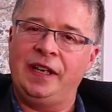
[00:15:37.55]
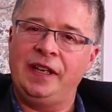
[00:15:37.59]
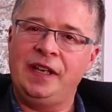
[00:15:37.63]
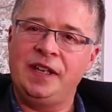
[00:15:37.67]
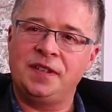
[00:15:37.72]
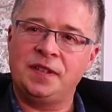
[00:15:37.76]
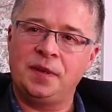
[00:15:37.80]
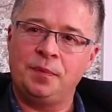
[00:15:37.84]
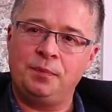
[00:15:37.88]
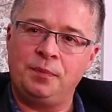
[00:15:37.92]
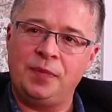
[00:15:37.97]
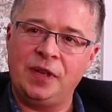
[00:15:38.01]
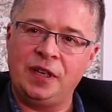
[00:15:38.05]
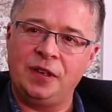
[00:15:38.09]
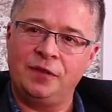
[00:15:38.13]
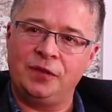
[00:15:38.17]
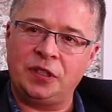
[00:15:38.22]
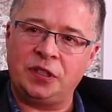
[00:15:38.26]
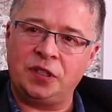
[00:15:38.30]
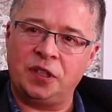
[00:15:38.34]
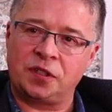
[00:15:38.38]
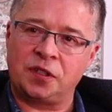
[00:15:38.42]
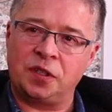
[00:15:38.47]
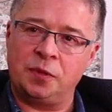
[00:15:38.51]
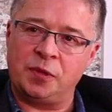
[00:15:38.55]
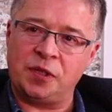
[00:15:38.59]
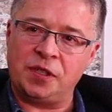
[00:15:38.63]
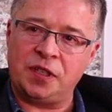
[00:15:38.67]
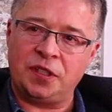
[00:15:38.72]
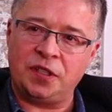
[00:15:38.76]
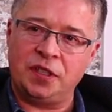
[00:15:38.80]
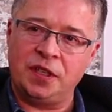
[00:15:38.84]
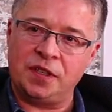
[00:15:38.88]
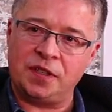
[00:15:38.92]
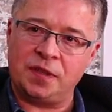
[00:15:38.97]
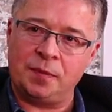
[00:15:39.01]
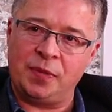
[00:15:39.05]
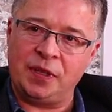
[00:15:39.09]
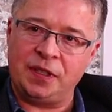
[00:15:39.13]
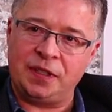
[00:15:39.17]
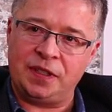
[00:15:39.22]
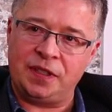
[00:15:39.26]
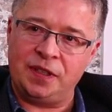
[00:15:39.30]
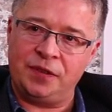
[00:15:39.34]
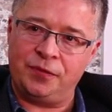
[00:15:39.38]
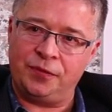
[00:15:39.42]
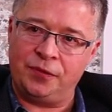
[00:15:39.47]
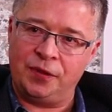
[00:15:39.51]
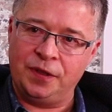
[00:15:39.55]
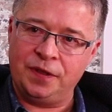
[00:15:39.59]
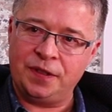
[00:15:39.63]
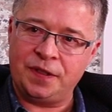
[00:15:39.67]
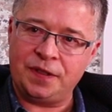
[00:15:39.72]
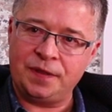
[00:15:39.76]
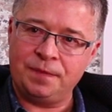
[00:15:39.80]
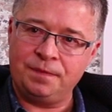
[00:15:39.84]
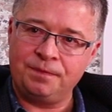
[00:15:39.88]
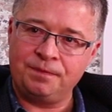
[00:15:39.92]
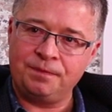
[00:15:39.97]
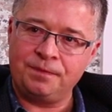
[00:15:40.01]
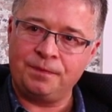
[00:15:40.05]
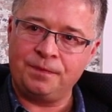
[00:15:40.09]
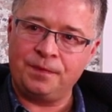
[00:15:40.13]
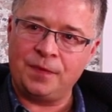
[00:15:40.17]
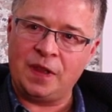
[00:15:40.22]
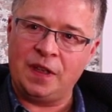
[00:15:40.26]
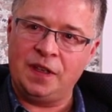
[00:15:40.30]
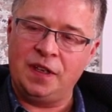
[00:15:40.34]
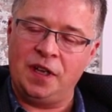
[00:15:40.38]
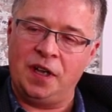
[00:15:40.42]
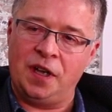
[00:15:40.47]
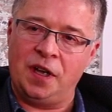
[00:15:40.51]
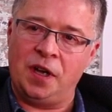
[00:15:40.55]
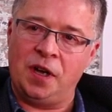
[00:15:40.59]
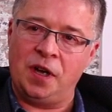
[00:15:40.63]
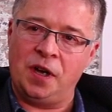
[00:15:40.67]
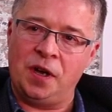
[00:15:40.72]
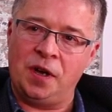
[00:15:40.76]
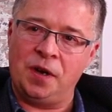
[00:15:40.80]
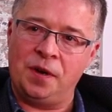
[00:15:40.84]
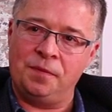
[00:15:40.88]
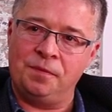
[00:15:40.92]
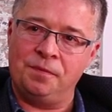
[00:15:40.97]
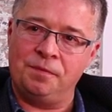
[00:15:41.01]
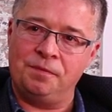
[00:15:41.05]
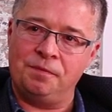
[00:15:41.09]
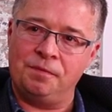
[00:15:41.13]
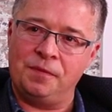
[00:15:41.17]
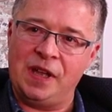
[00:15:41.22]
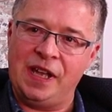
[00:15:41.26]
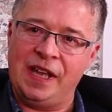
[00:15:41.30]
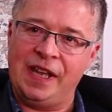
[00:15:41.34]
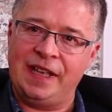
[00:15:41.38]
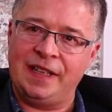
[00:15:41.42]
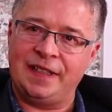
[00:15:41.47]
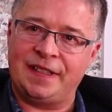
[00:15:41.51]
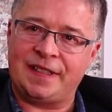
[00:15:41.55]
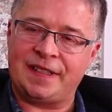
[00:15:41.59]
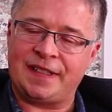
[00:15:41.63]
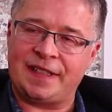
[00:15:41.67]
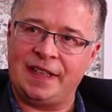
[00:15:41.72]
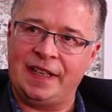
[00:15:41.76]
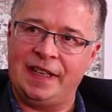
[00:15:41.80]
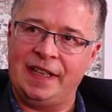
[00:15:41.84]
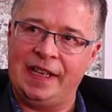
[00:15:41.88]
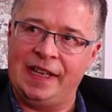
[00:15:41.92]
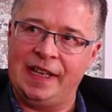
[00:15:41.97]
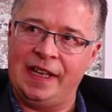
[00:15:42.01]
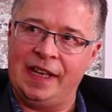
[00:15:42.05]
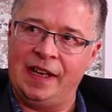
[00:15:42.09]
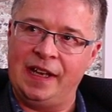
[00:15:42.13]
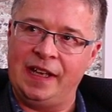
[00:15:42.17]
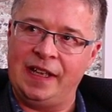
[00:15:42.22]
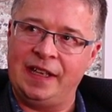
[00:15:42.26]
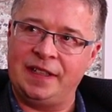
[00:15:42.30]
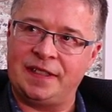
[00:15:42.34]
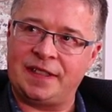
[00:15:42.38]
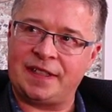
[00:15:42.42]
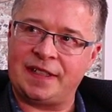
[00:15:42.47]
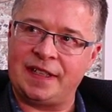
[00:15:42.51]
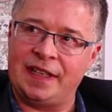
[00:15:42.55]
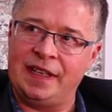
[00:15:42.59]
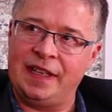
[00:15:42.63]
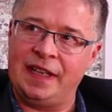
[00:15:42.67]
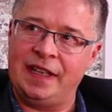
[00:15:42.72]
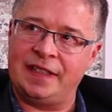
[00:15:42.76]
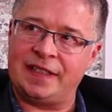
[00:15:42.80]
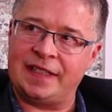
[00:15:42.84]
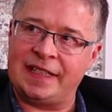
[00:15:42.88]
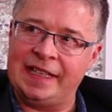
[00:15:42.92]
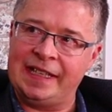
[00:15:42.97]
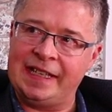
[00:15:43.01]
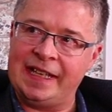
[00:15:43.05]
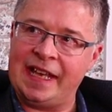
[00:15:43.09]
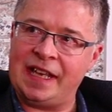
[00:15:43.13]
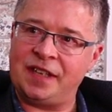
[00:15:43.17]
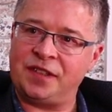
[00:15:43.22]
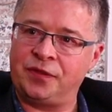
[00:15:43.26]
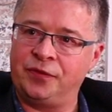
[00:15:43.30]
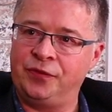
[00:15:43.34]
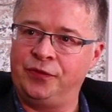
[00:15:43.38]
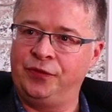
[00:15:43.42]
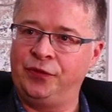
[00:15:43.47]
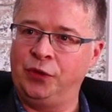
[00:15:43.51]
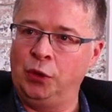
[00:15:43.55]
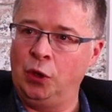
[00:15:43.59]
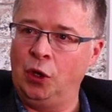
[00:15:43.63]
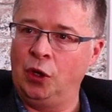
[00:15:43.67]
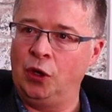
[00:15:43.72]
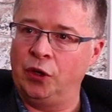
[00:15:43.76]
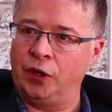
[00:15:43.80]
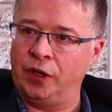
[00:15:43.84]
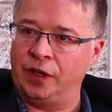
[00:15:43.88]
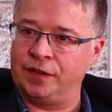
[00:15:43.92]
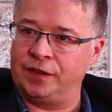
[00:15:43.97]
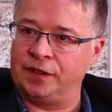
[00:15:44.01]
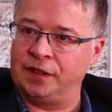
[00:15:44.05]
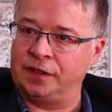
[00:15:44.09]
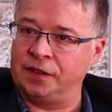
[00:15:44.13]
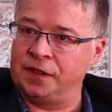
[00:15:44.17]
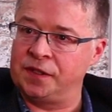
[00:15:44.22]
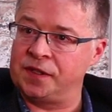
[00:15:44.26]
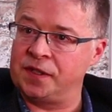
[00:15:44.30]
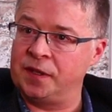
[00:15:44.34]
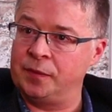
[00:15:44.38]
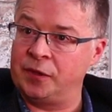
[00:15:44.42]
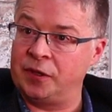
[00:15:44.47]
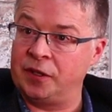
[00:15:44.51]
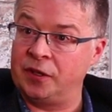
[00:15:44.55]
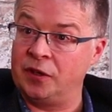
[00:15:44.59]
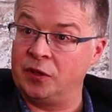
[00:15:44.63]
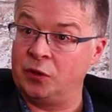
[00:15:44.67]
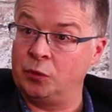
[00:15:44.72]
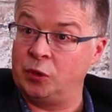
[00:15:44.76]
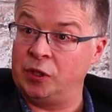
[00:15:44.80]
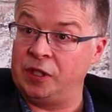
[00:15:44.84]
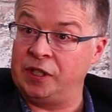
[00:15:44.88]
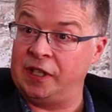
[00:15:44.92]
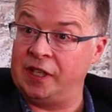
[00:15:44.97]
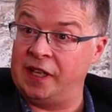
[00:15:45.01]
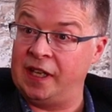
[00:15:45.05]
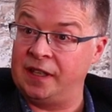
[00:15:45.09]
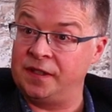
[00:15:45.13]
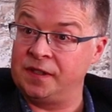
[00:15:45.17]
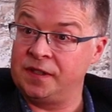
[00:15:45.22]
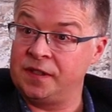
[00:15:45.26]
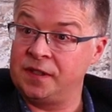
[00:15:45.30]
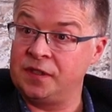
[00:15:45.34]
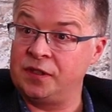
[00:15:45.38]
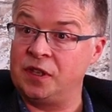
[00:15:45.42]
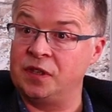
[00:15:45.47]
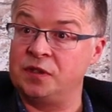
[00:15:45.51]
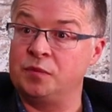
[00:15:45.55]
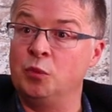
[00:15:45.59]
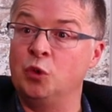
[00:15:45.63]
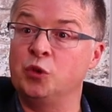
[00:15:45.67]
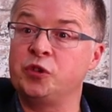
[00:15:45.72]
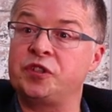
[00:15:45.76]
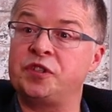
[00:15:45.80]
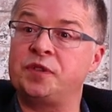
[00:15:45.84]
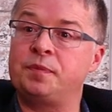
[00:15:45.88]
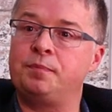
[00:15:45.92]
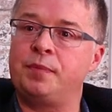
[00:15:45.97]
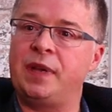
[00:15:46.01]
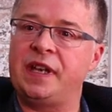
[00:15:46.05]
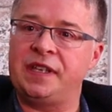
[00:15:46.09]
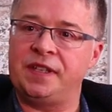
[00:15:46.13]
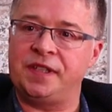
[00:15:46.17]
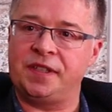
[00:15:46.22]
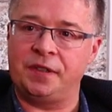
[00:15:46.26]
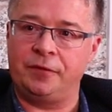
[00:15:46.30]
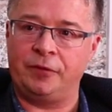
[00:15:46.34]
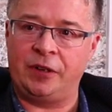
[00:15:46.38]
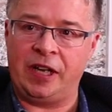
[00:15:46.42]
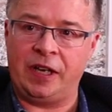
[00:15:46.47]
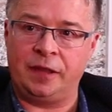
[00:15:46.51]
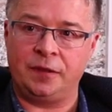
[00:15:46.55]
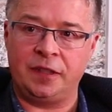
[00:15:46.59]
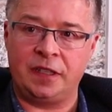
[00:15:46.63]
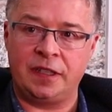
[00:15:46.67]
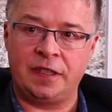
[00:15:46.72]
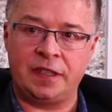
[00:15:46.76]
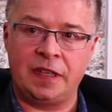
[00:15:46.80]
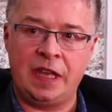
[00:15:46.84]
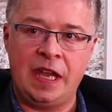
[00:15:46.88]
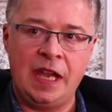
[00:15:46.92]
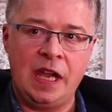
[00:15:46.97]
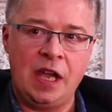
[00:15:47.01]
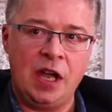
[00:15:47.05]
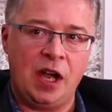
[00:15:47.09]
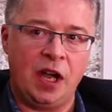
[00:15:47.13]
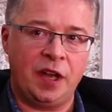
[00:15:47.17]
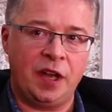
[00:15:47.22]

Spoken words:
It is a bit of a juxtaposition, it's a bit different. It's less full on, I think, than some of the other weekends. Mm. There's more space around it.